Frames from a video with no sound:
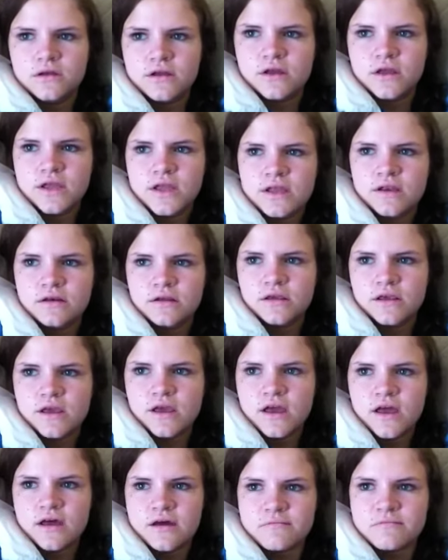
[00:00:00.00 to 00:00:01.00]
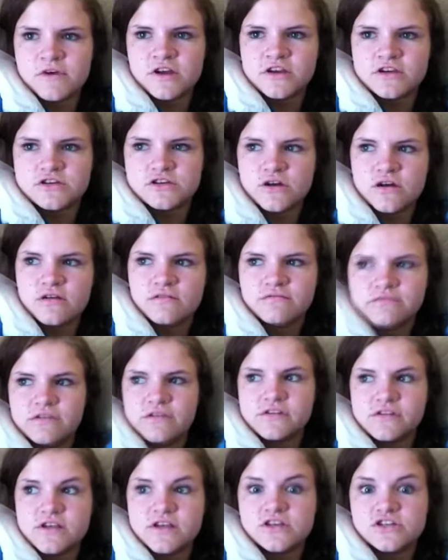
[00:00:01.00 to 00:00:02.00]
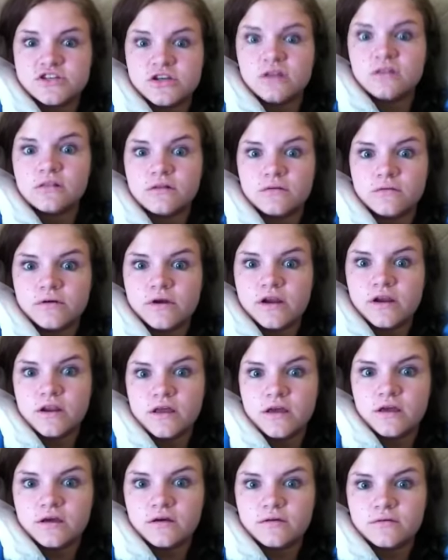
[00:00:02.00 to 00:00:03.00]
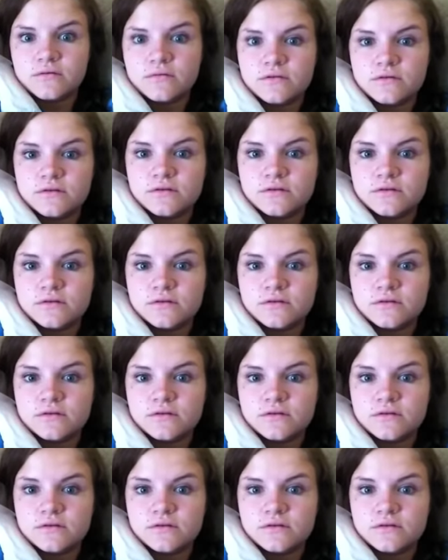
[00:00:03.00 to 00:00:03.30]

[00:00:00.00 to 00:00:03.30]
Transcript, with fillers: And yeah, my jaw feels like jello right now.